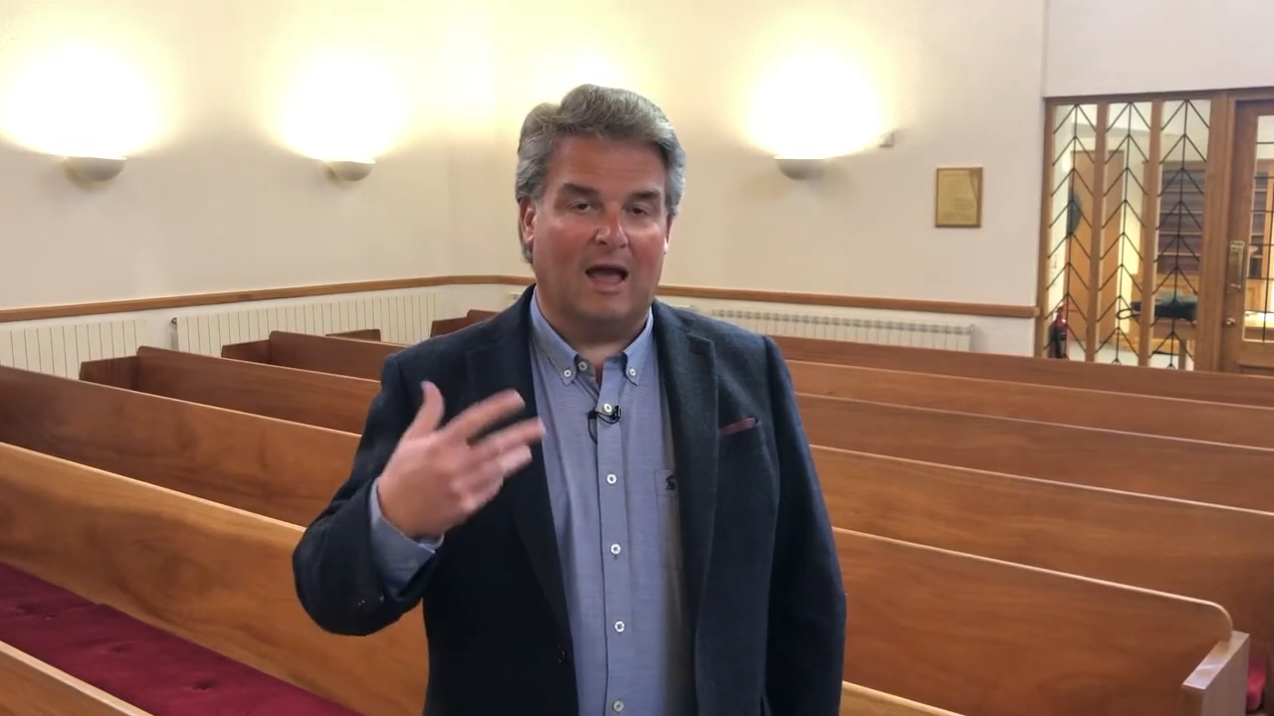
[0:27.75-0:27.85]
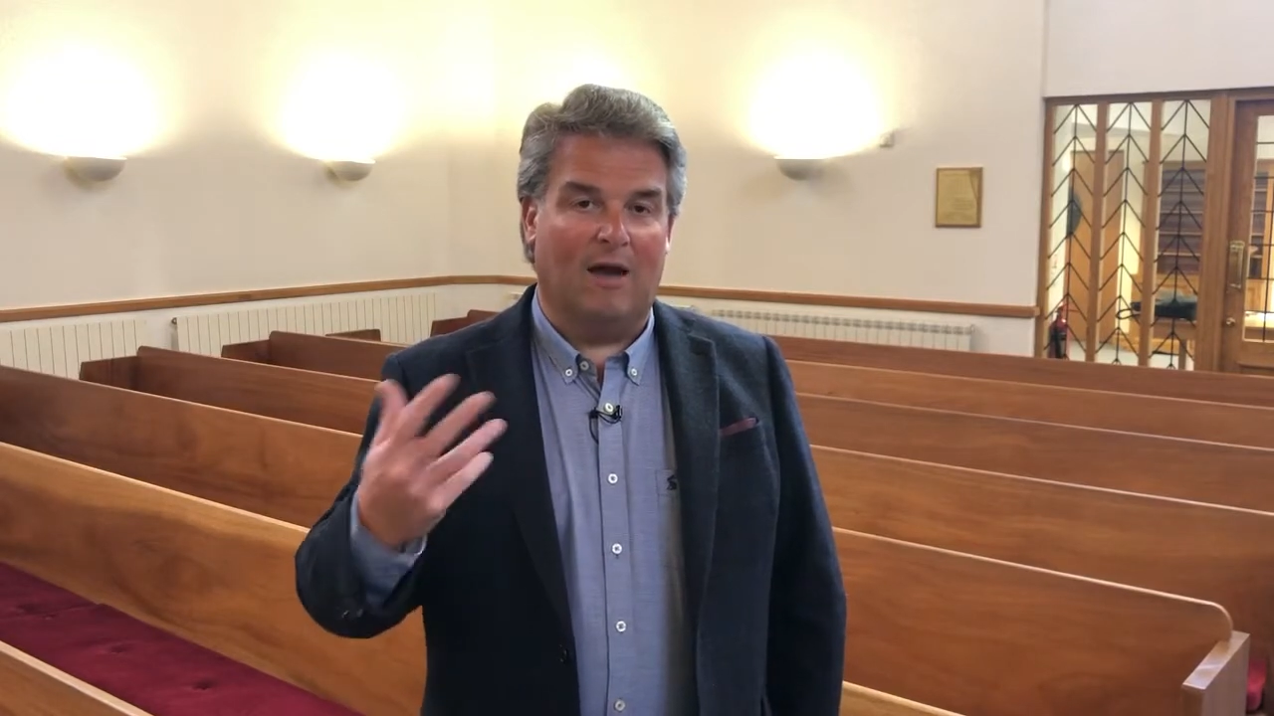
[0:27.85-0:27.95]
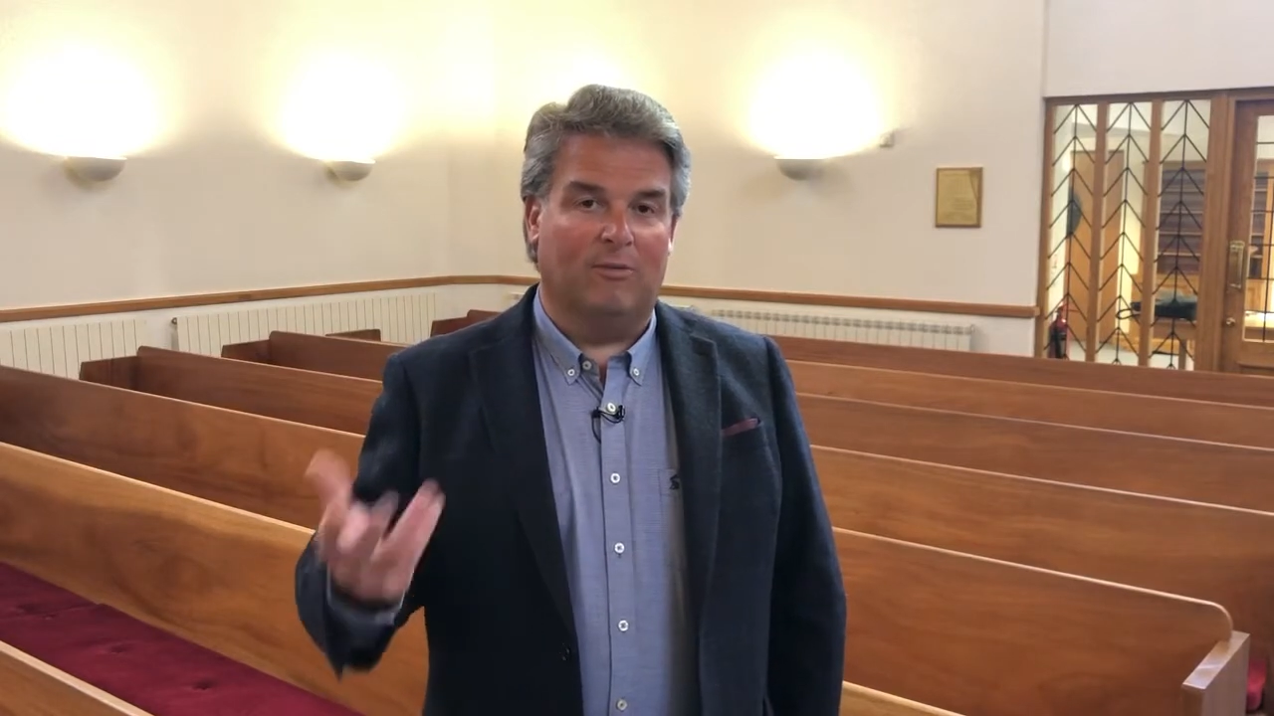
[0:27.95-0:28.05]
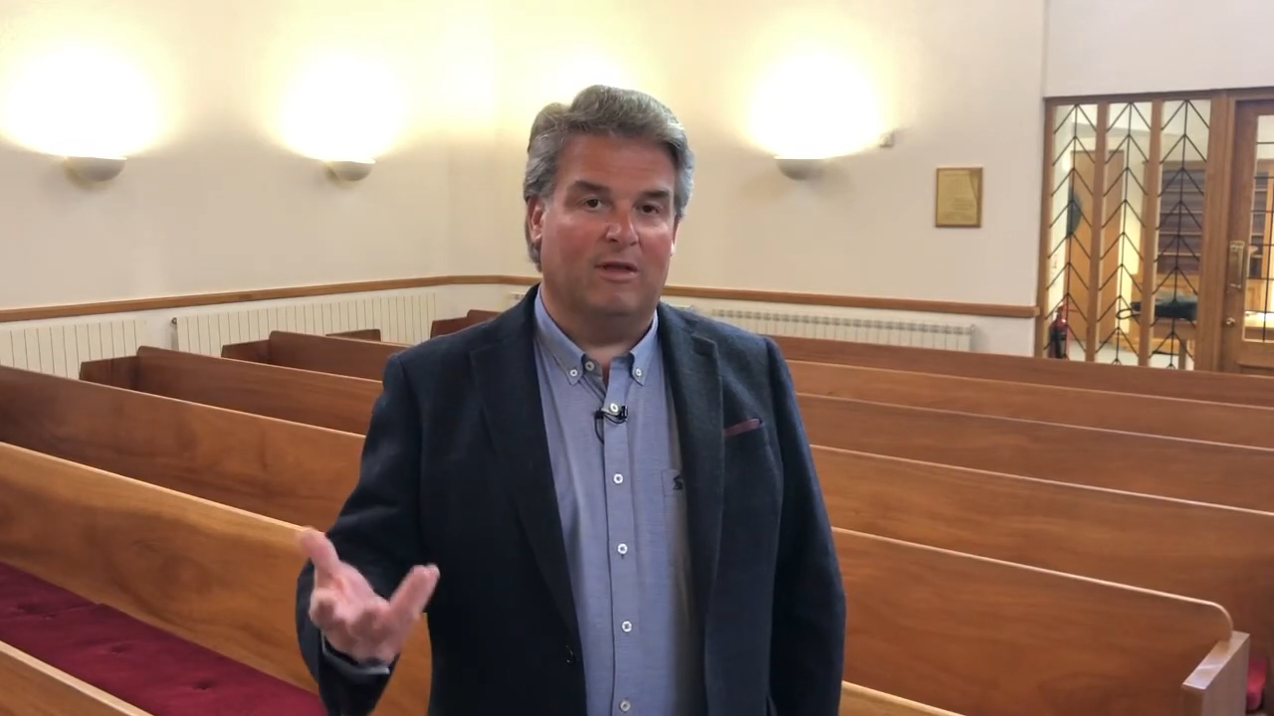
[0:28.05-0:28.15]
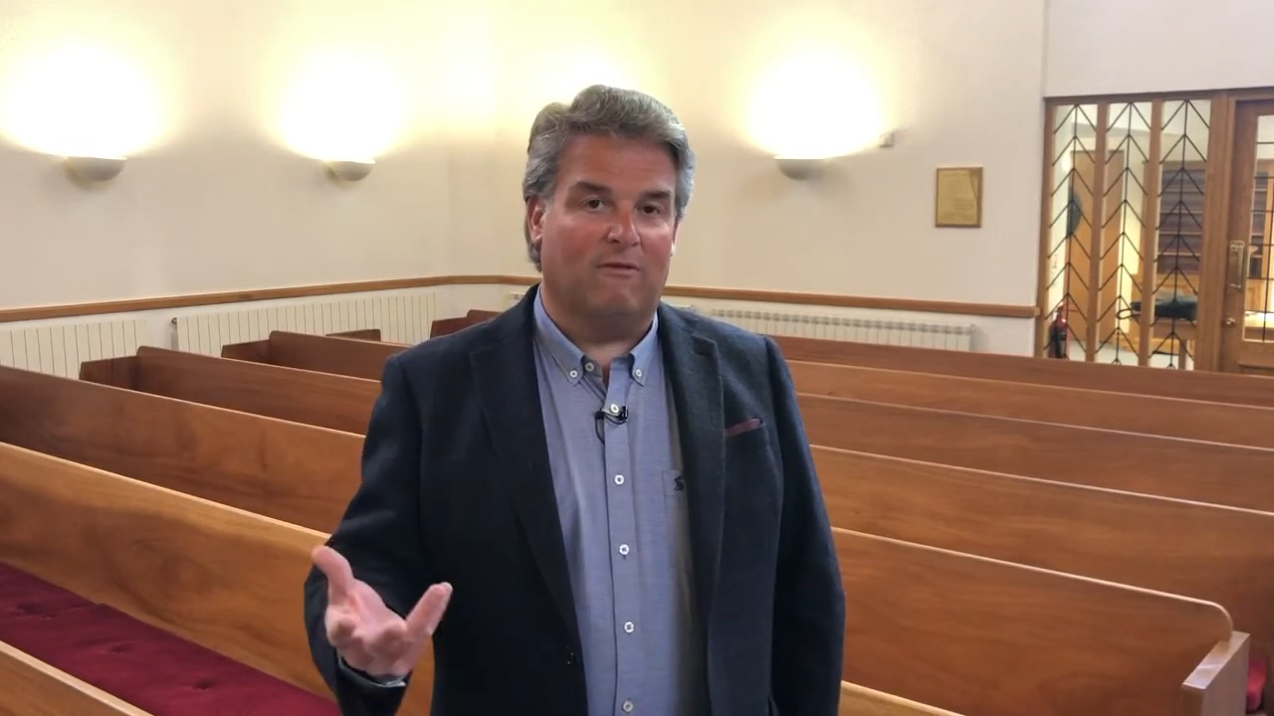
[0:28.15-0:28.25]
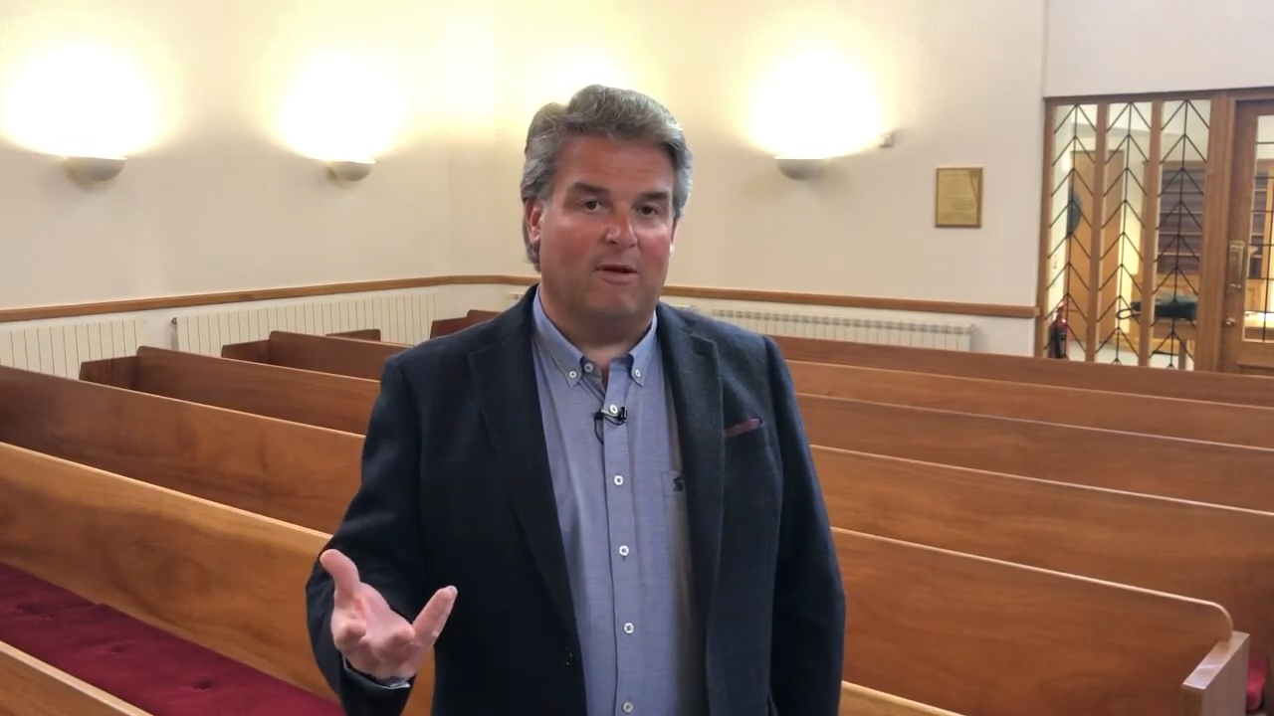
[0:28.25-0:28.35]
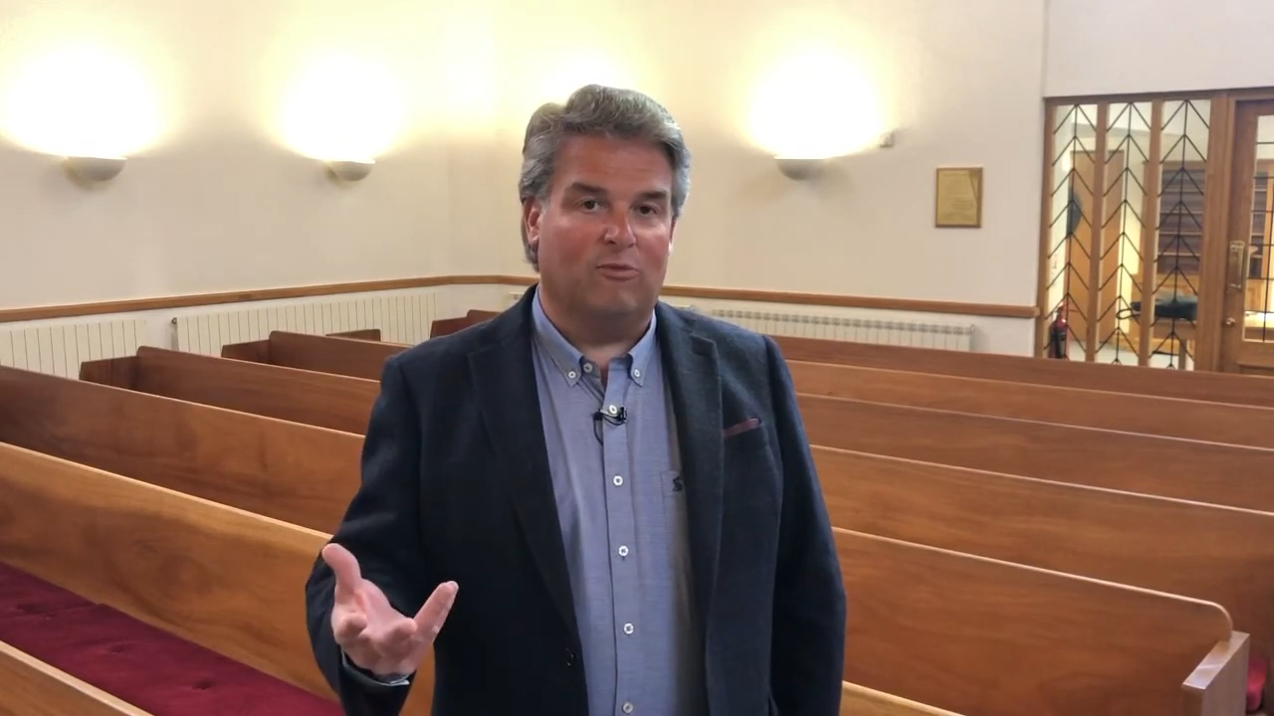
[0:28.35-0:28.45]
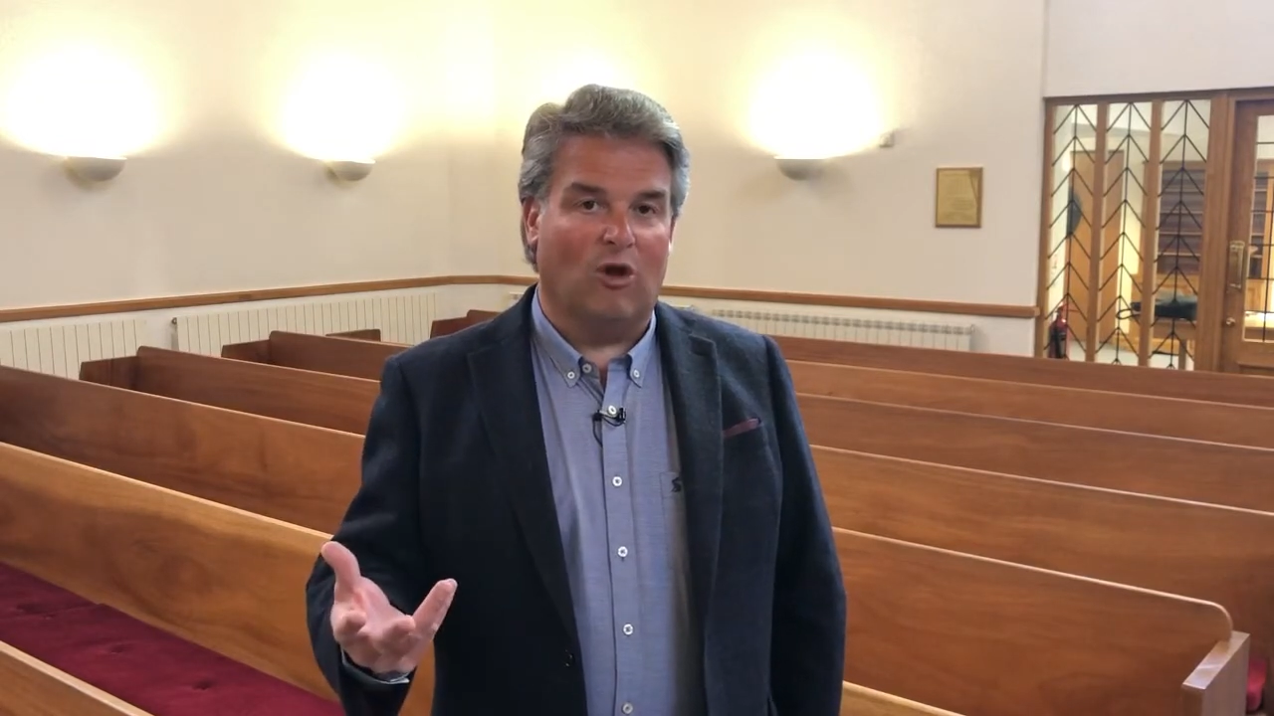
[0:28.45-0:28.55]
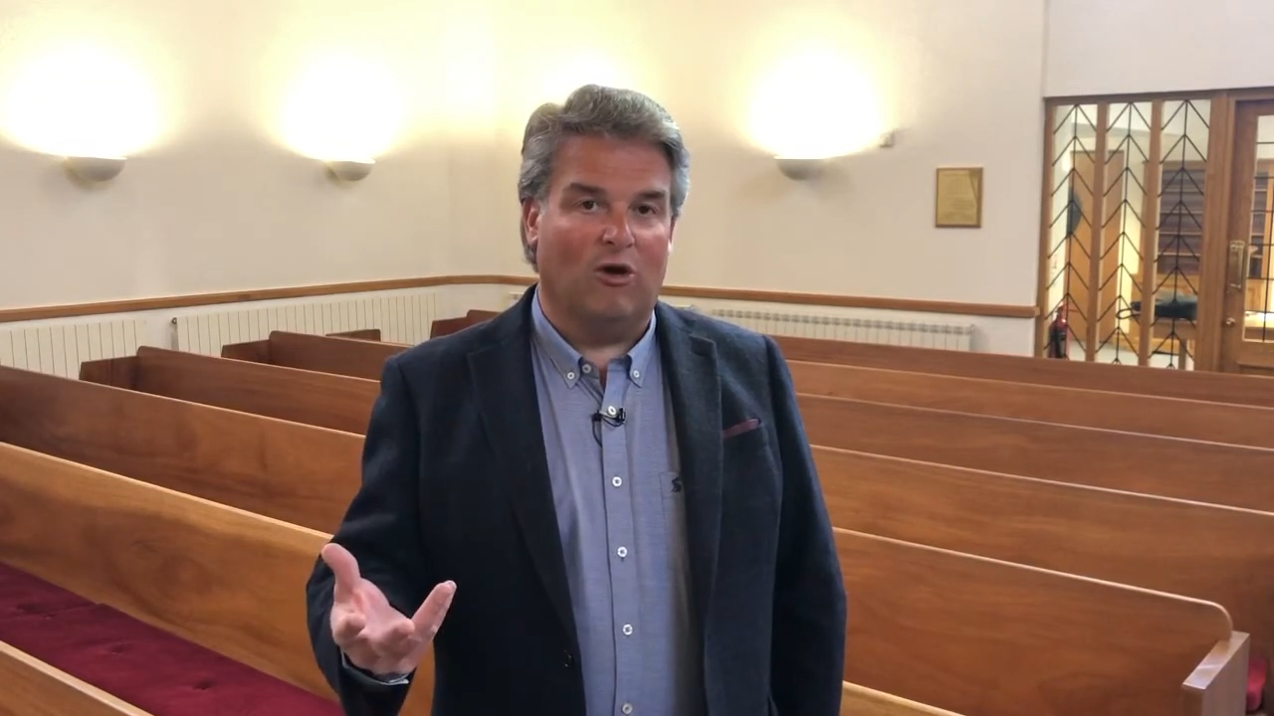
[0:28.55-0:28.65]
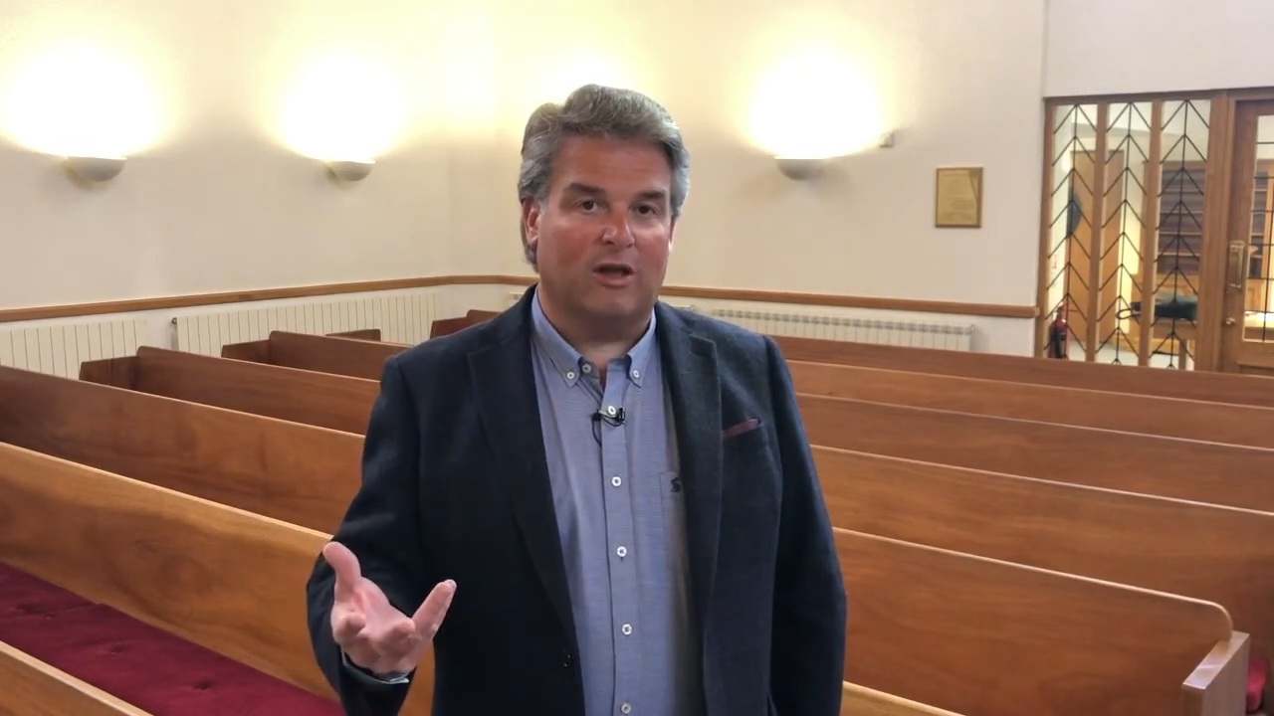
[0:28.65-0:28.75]
and whenever I'm
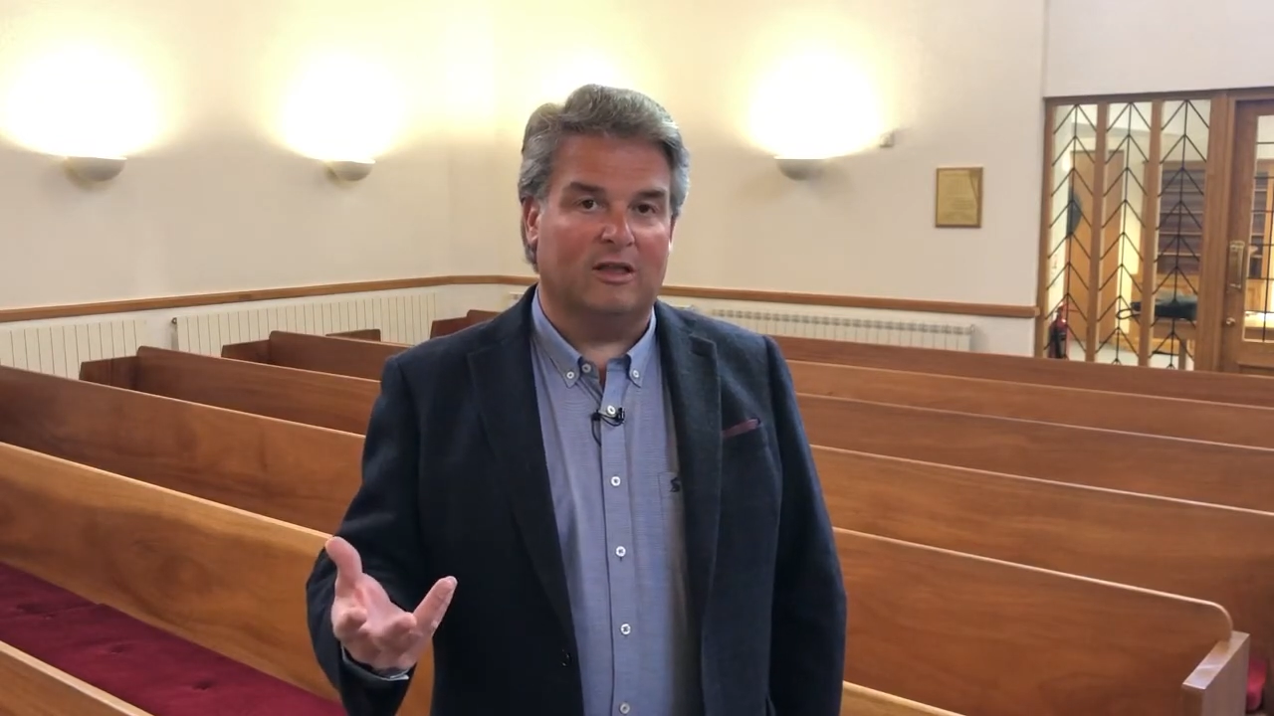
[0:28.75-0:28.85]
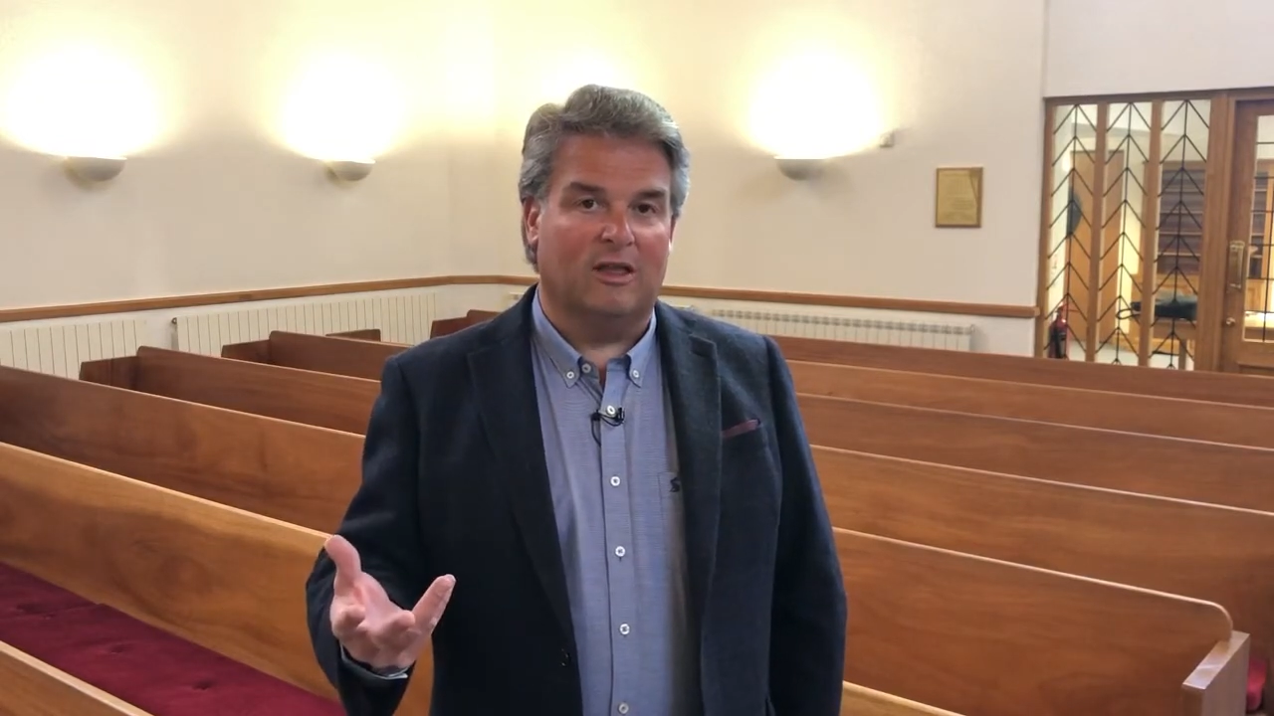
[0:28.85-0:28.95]
talking